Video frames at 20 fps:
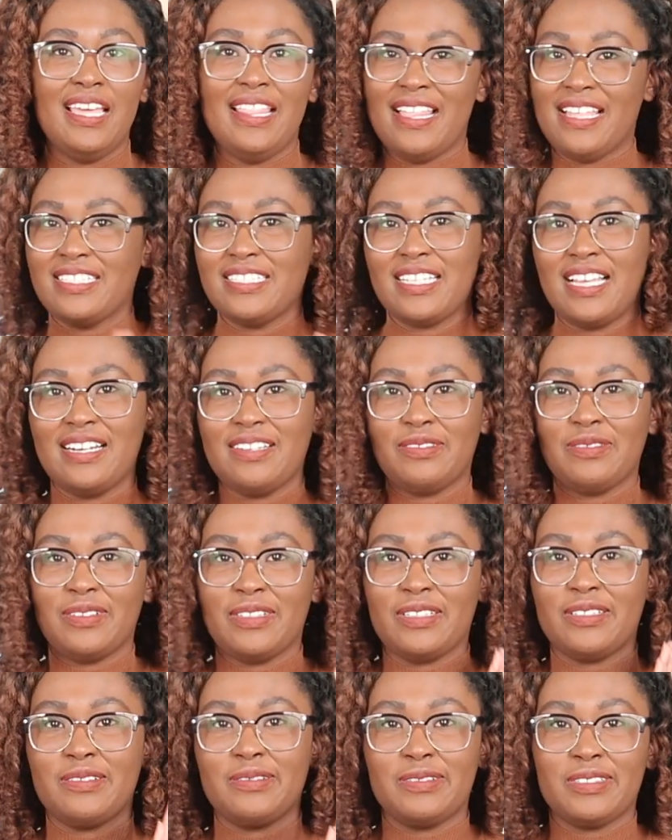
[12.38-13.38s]
and that's kind of
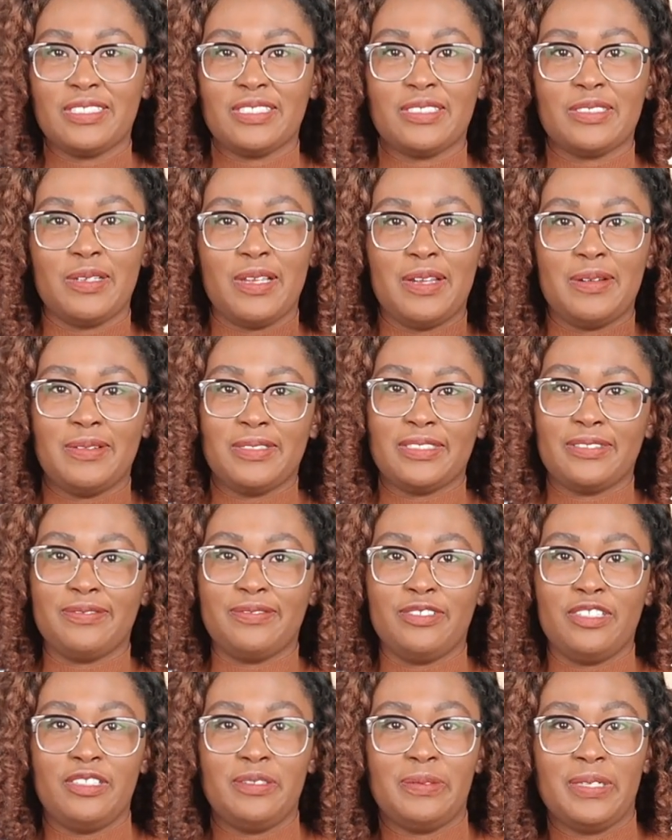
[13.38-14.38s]
one of the reasons why I
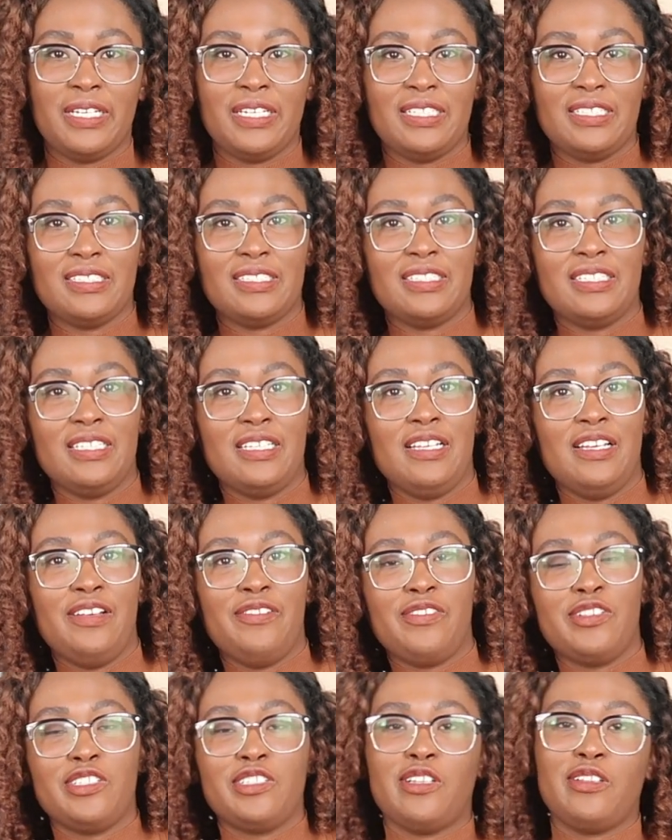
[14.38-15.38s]
wasn't filming
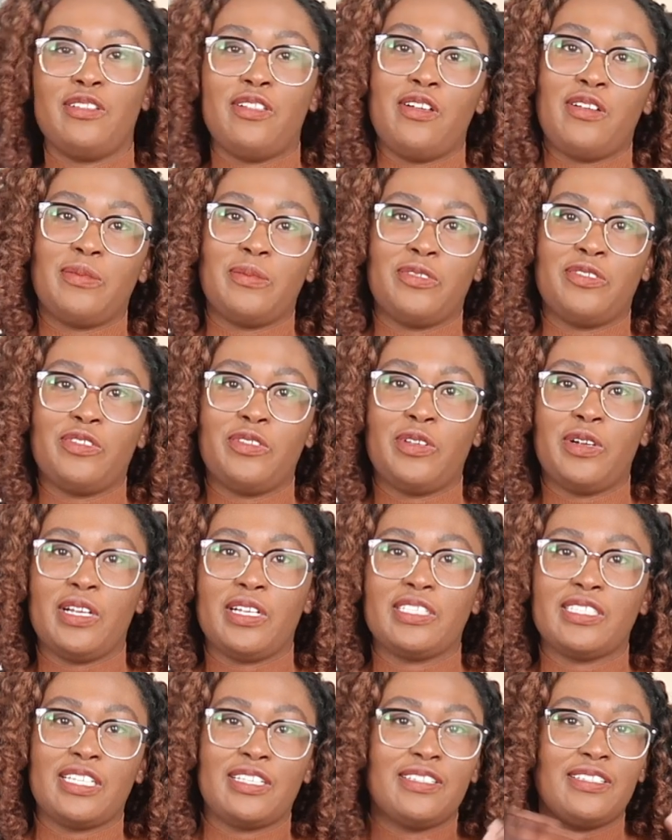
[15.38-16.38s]
for so long before,
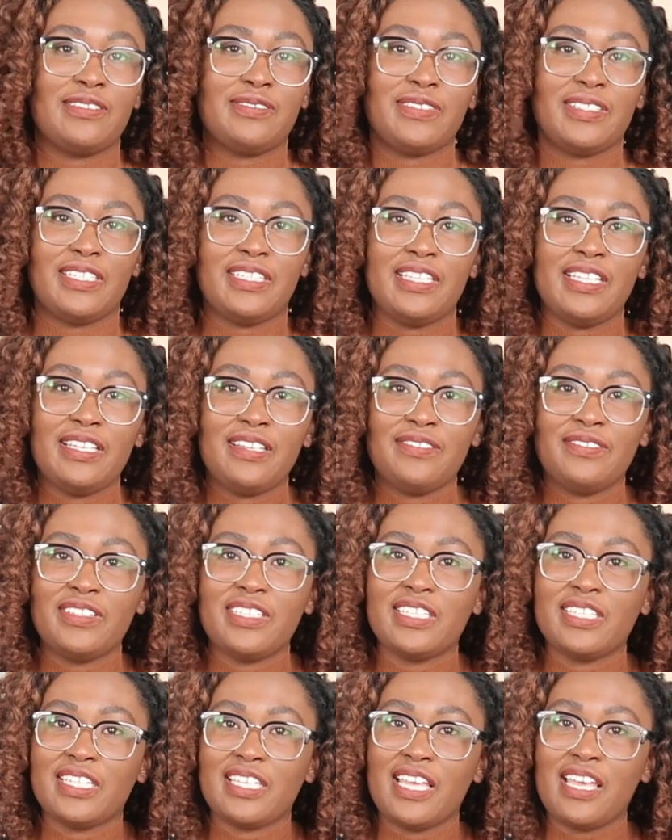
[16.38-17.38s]
because I couldn't really think of
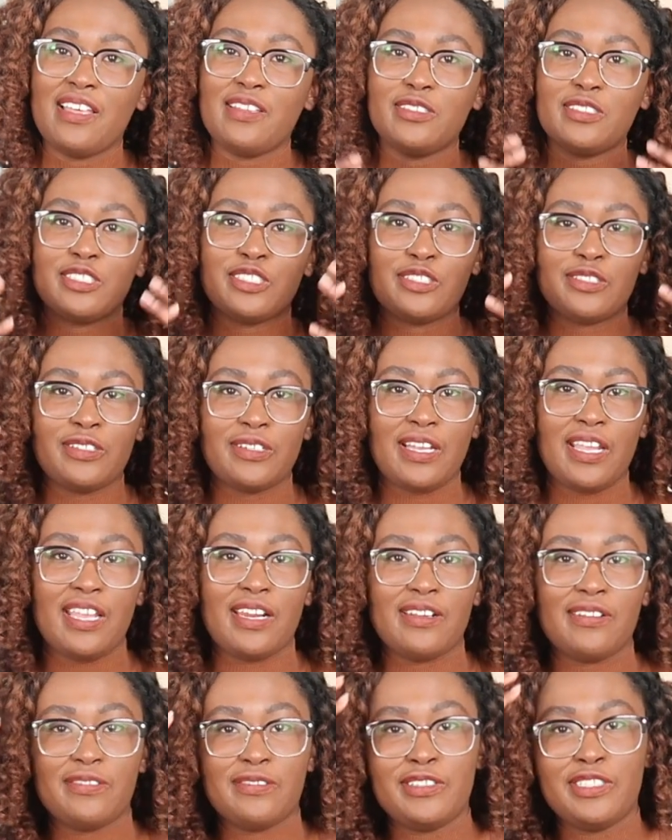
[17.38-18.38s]
anything else
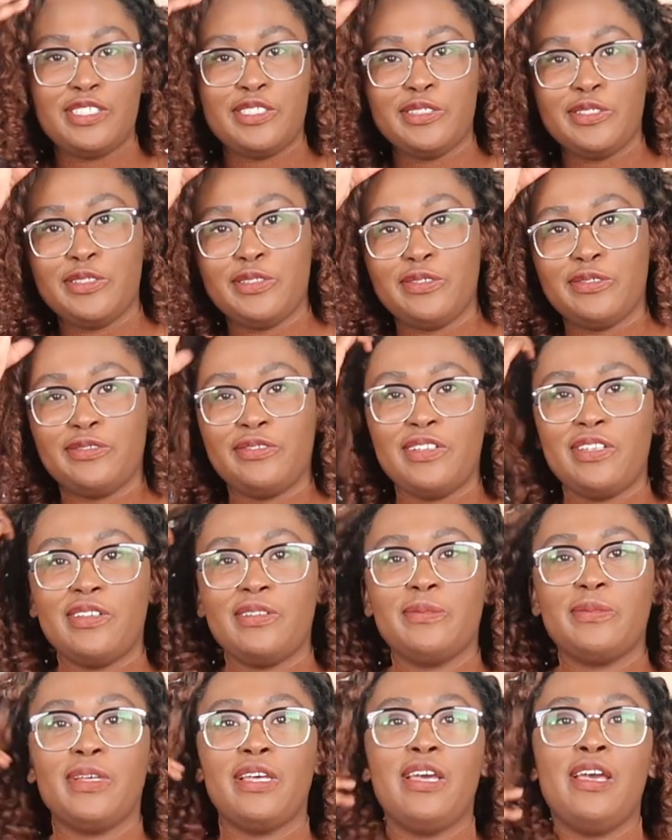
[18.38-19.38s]
creative to
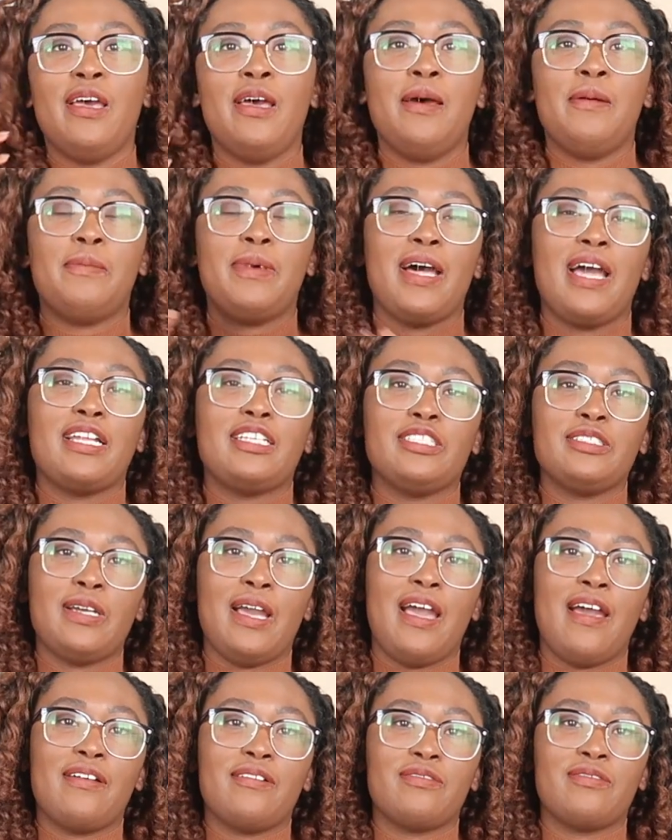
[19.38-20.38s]
film. But
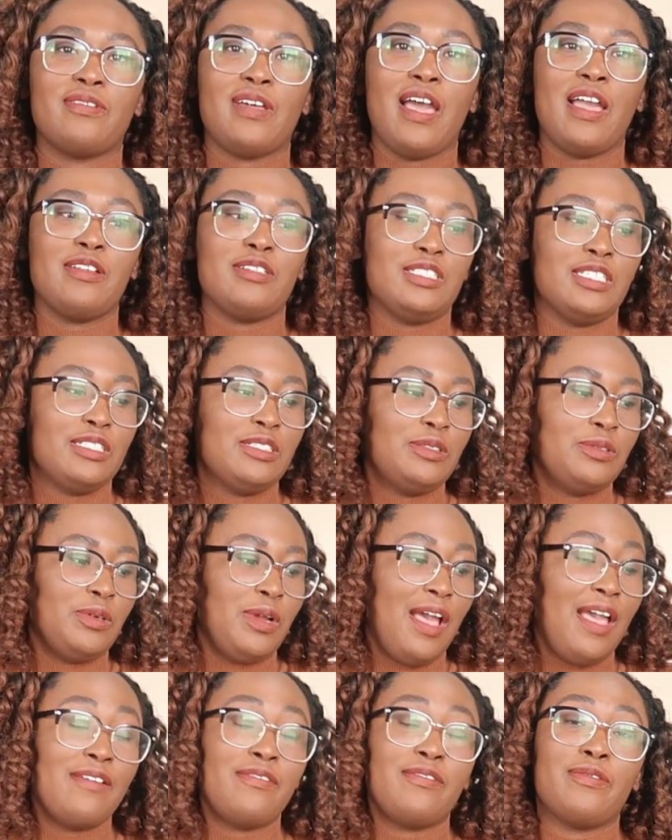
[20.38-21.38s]

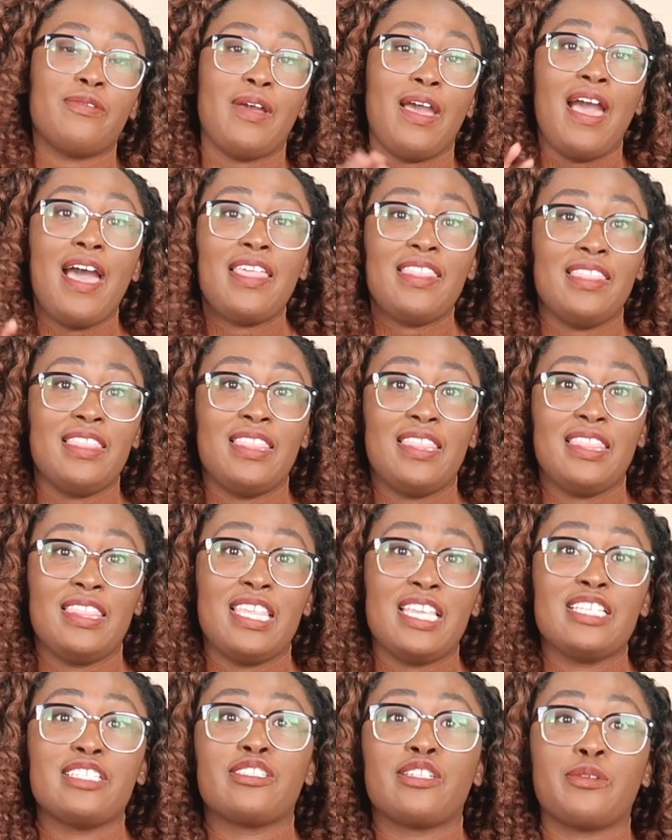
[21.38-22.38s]
I've had
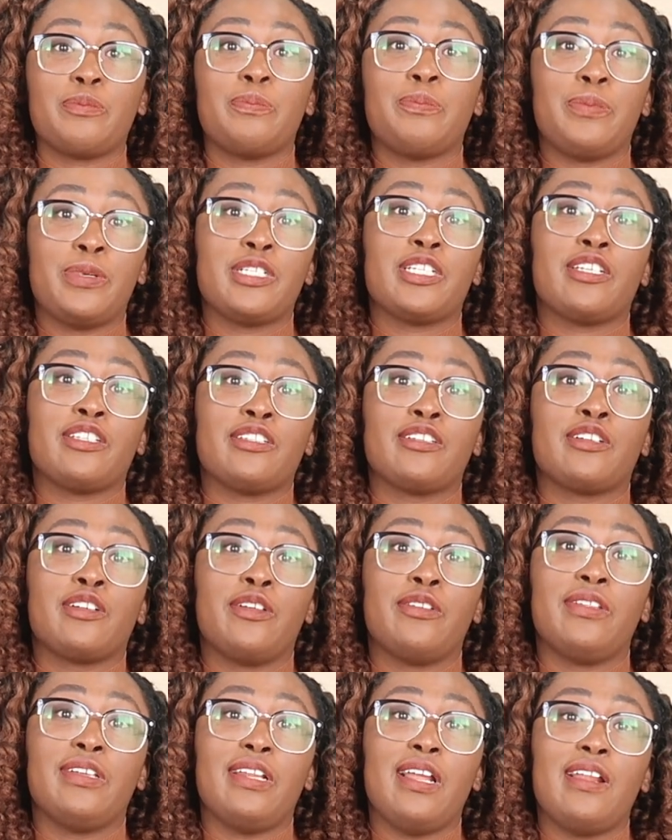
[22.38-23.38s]
these particular
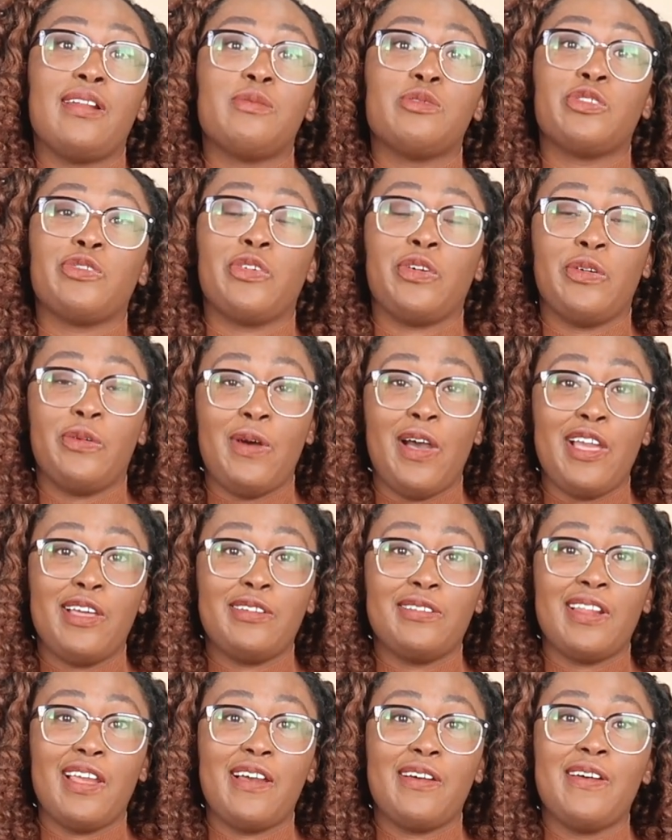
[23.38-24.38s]
clothing items for a
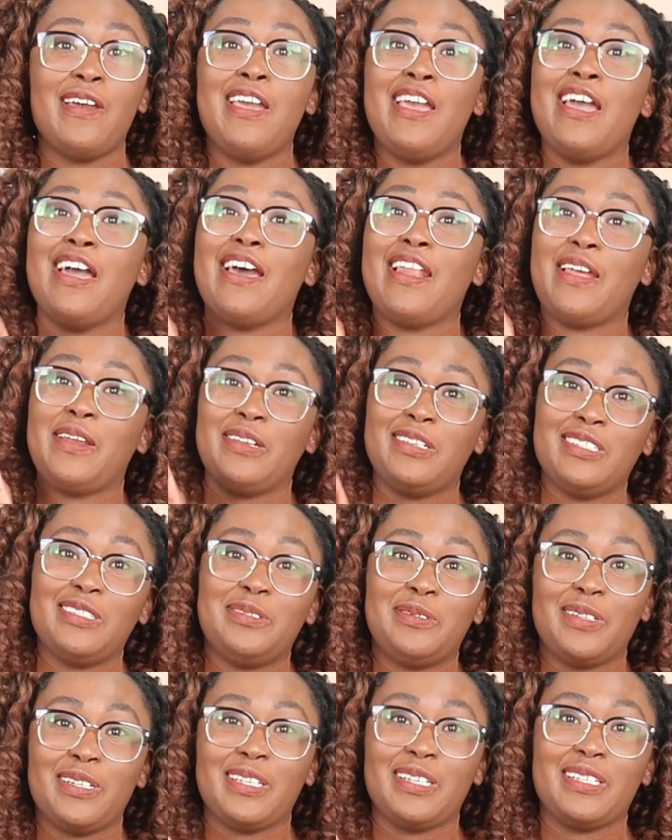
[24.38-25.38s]
while now, and I
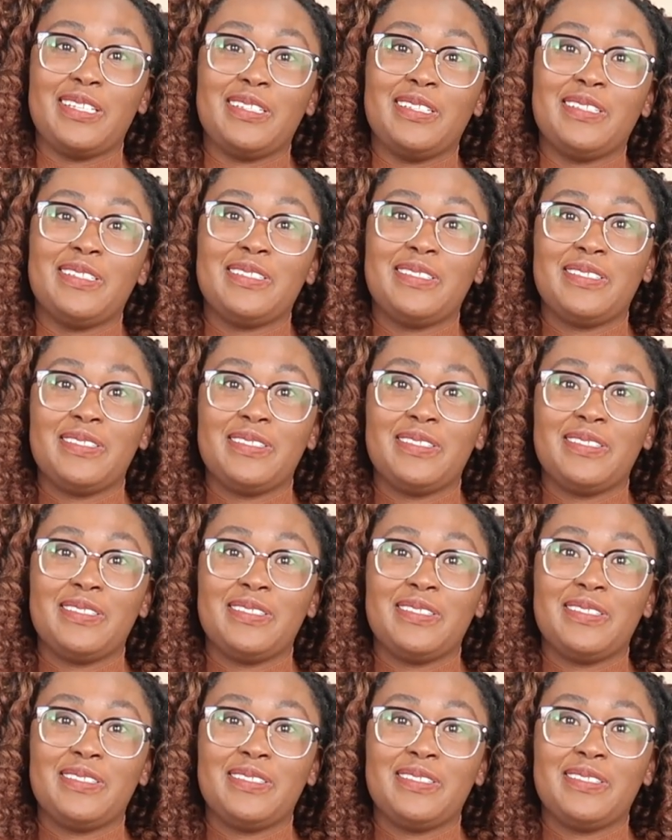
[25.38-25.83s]
did want to